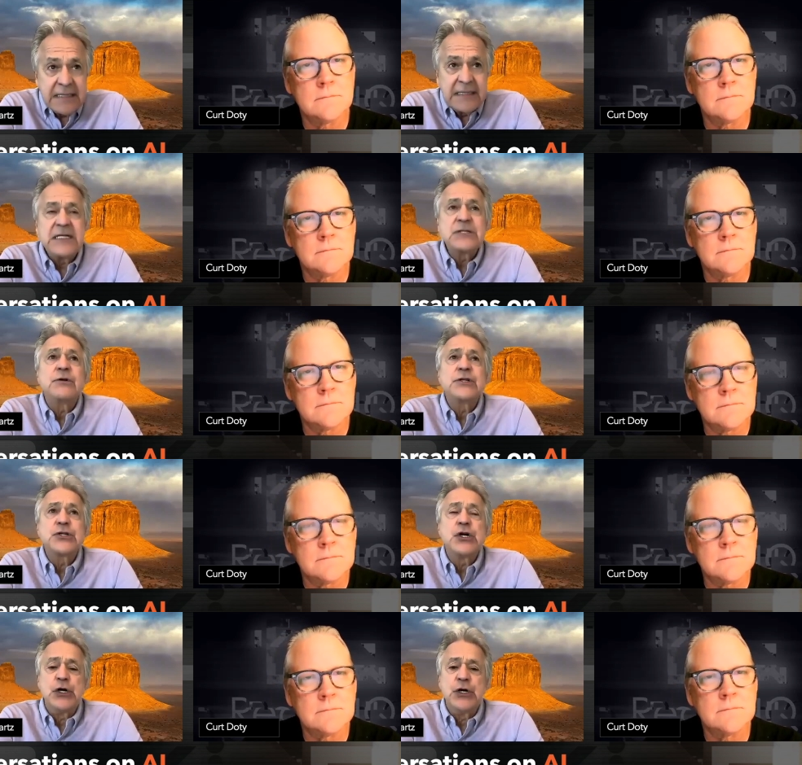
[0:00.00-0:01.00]
Speaker 1: this will
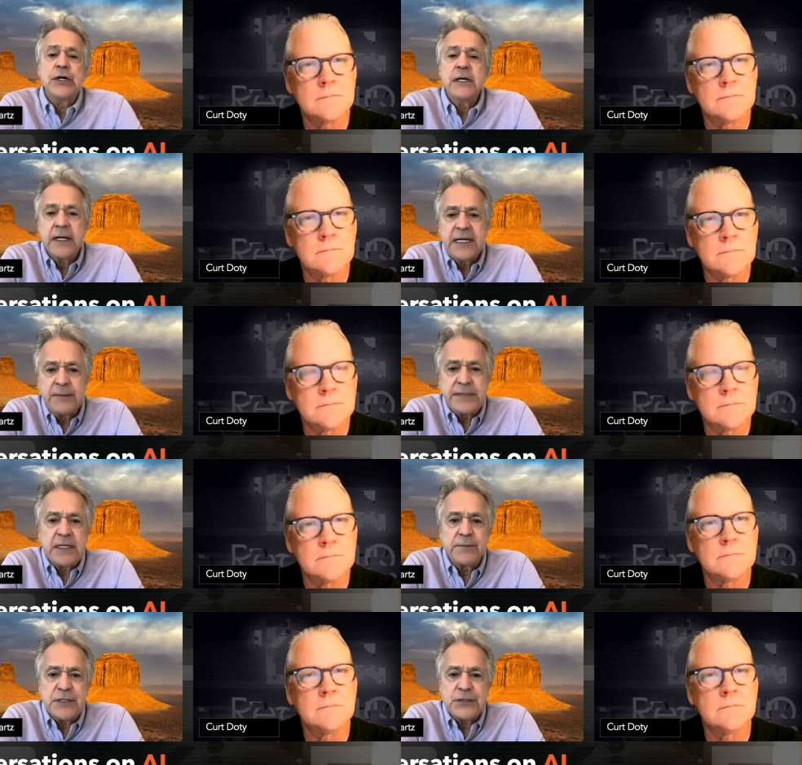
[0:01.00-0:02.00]
turn. I keep
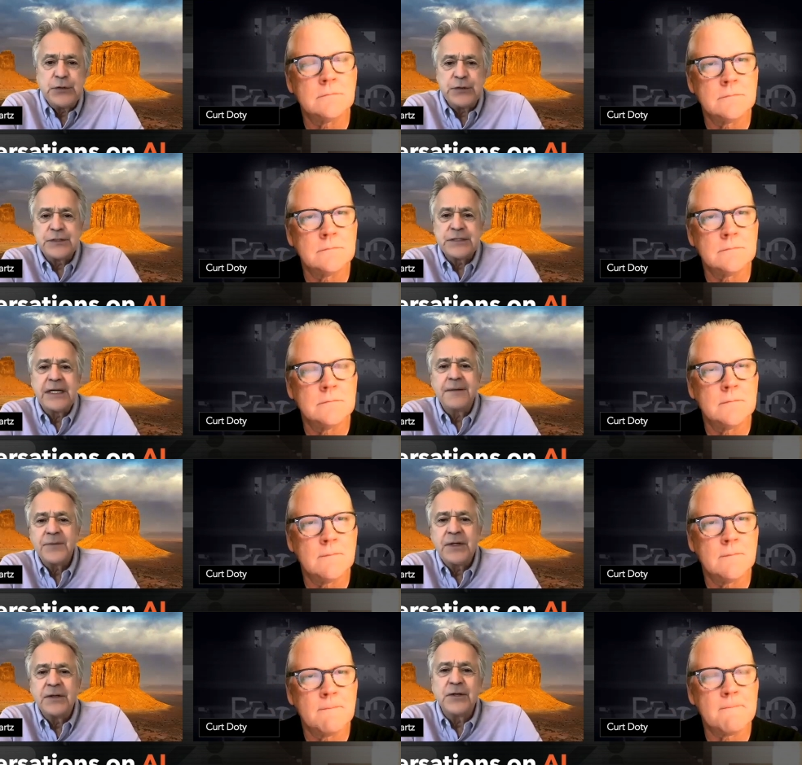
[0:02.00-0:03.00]
telling my students that,
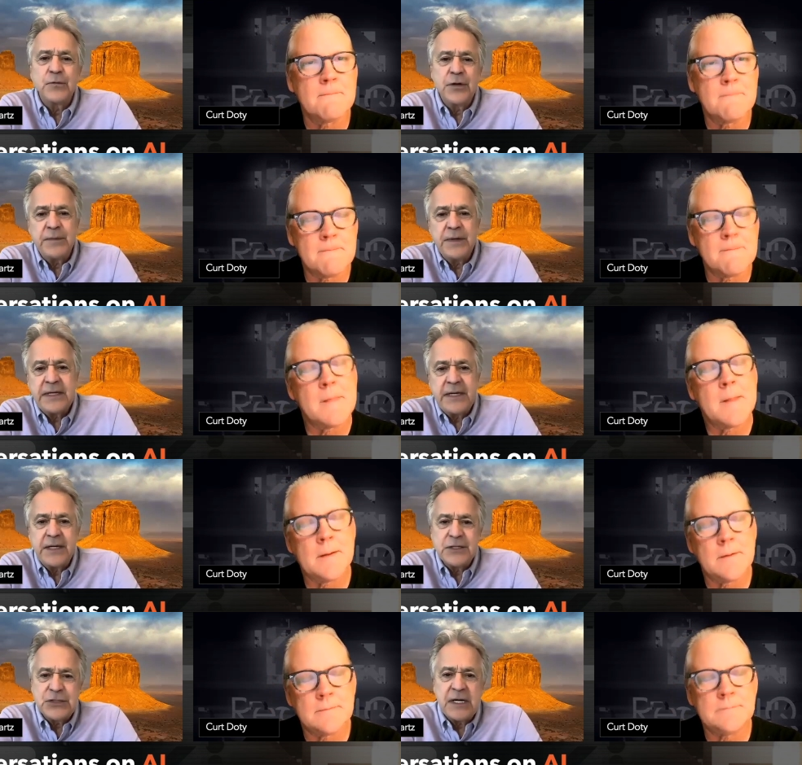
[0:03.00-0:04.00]
don't worry about
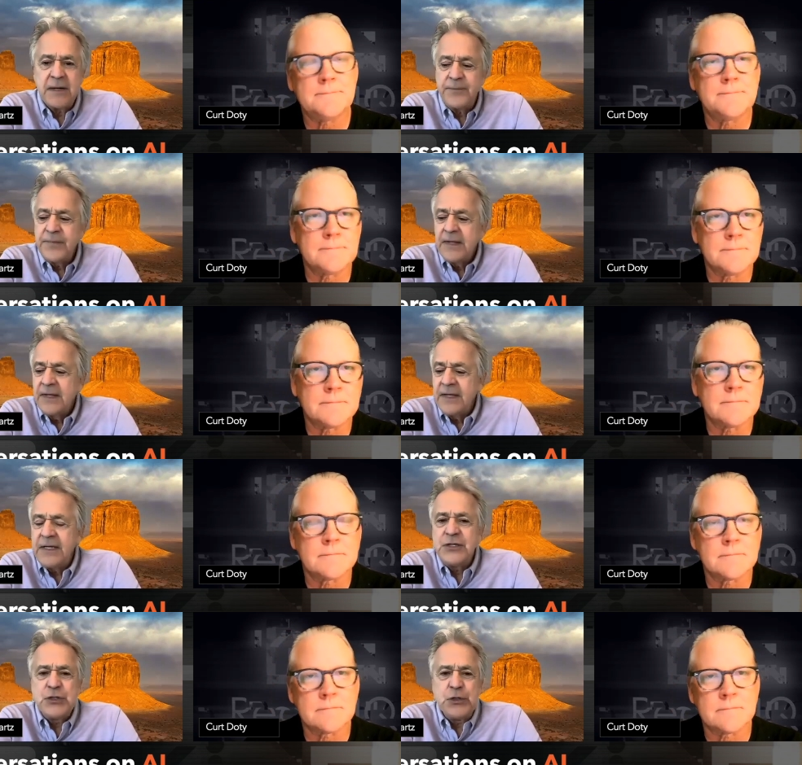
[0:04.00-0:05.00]
getting a job
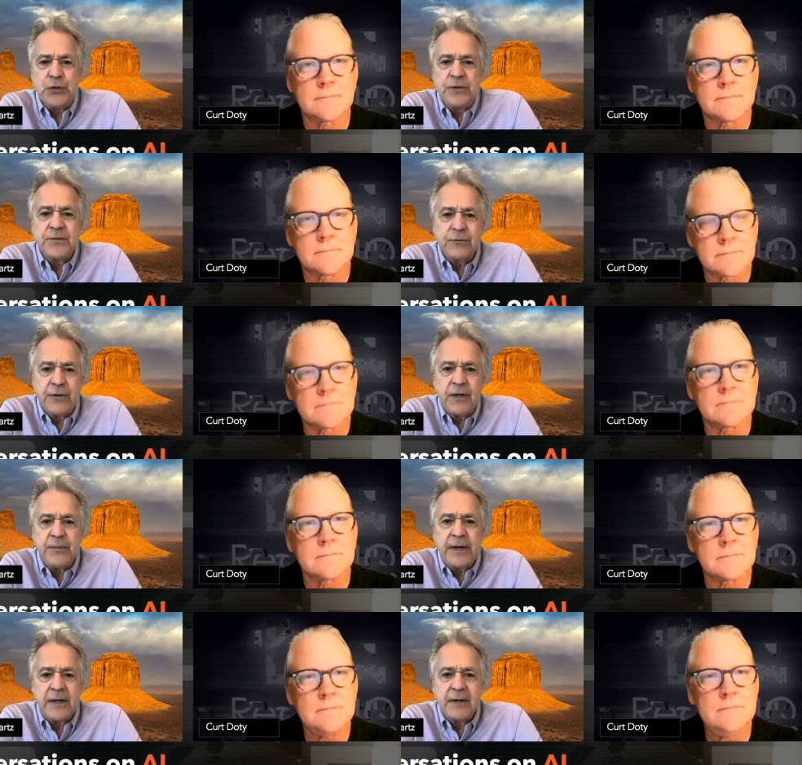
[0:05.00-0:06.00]
in June, worry
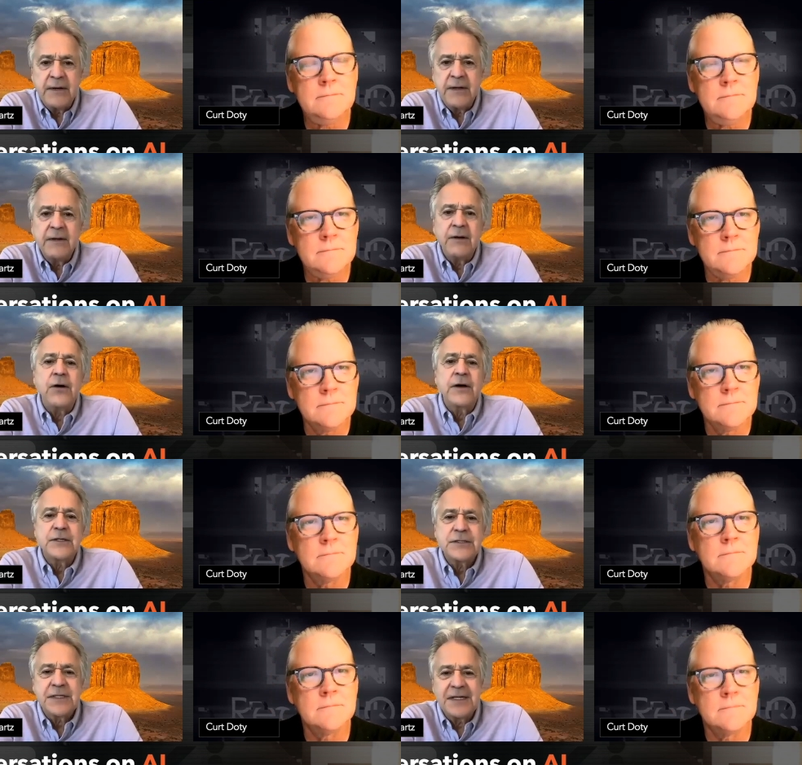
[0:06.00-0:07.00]
about it in
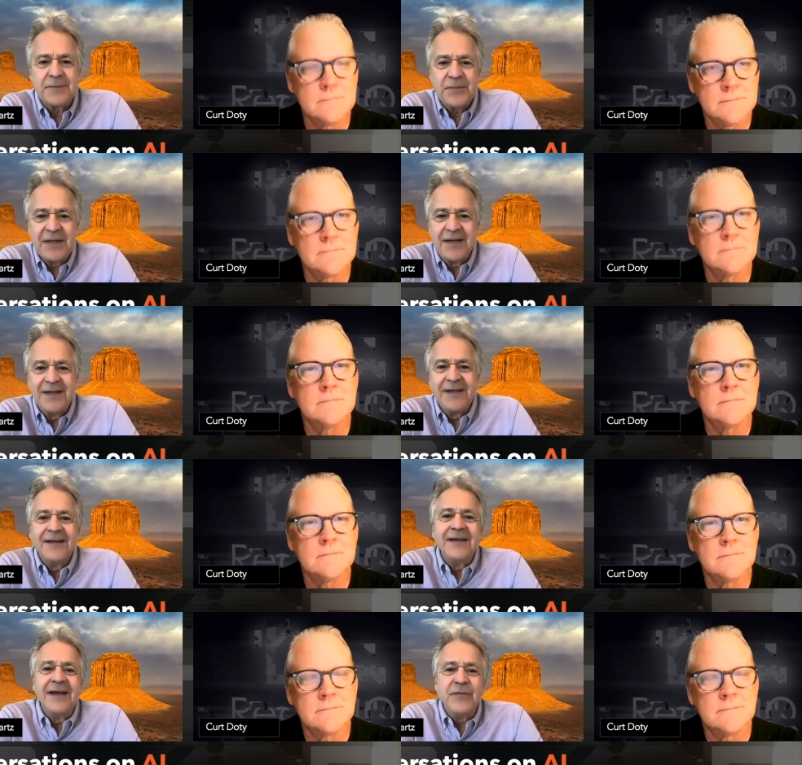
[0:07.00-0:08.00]
August. And
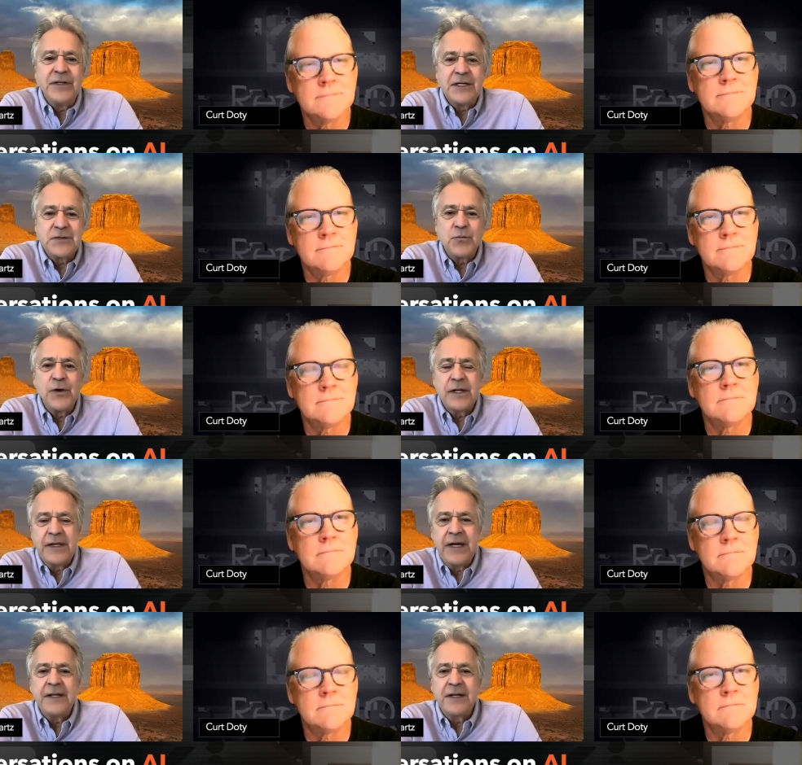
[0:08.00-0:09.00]
if it doesn't work
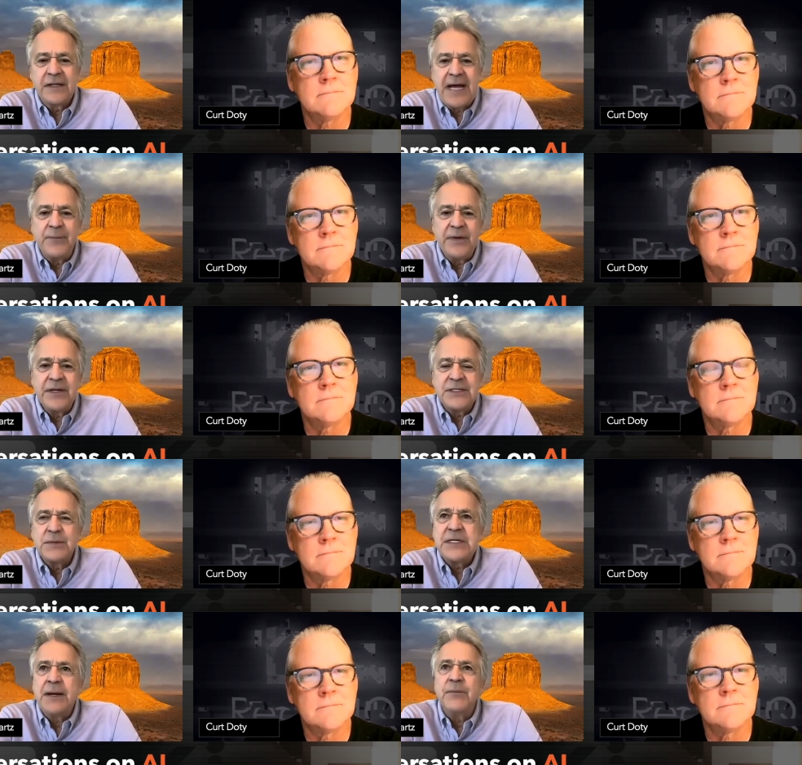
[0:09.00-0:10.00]
then, it'll happen in
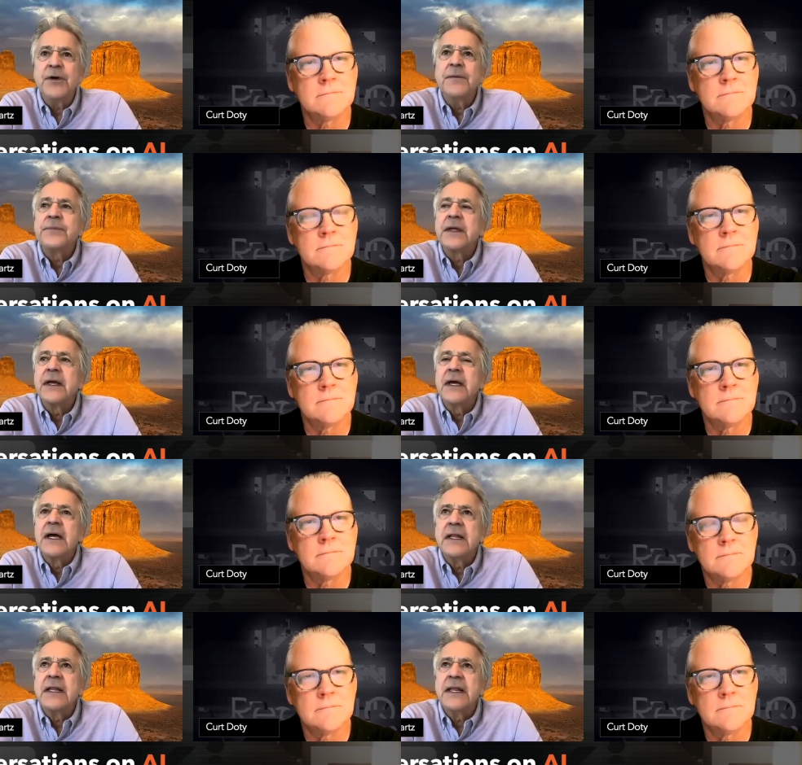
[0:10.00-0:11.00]
September.
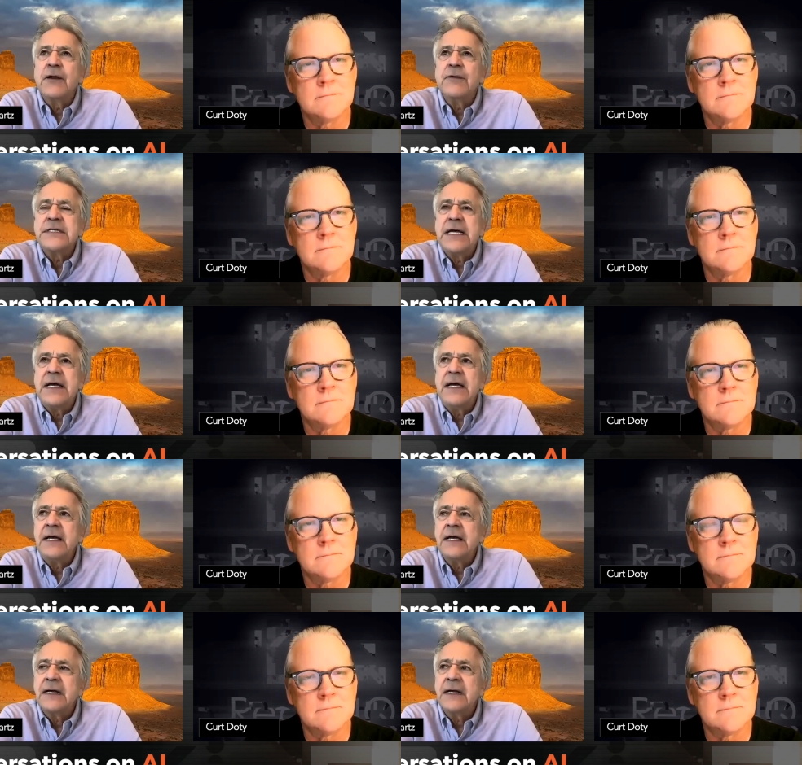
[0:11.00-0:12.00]

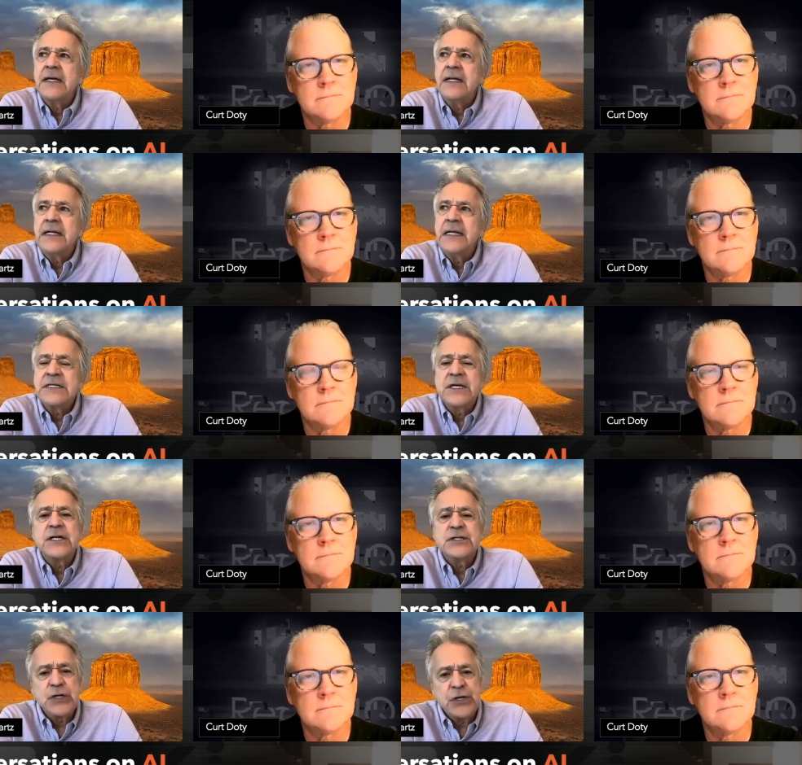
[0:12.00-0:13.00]
It's going
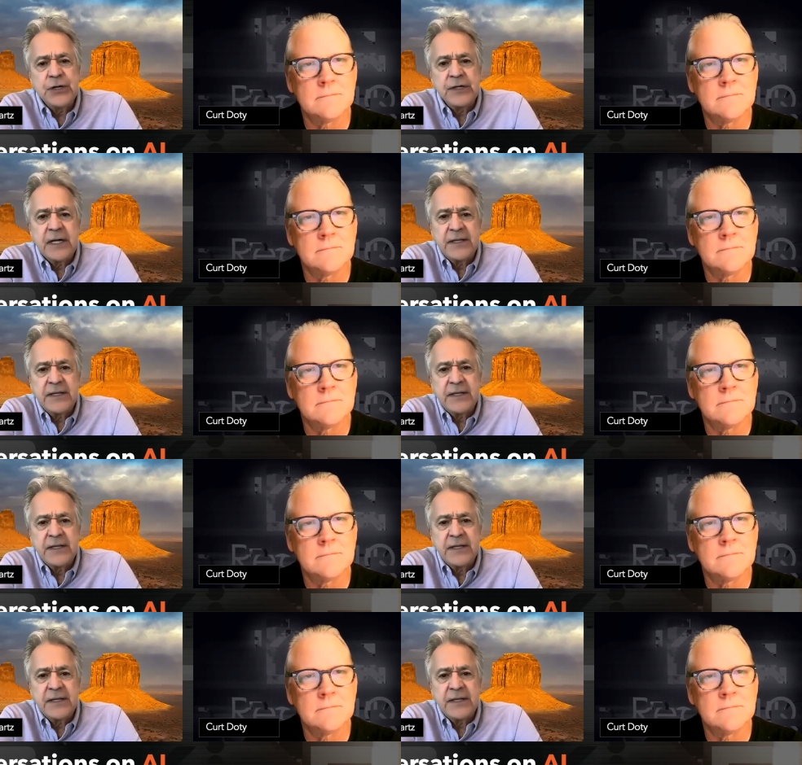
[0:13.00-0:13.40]
to turn. I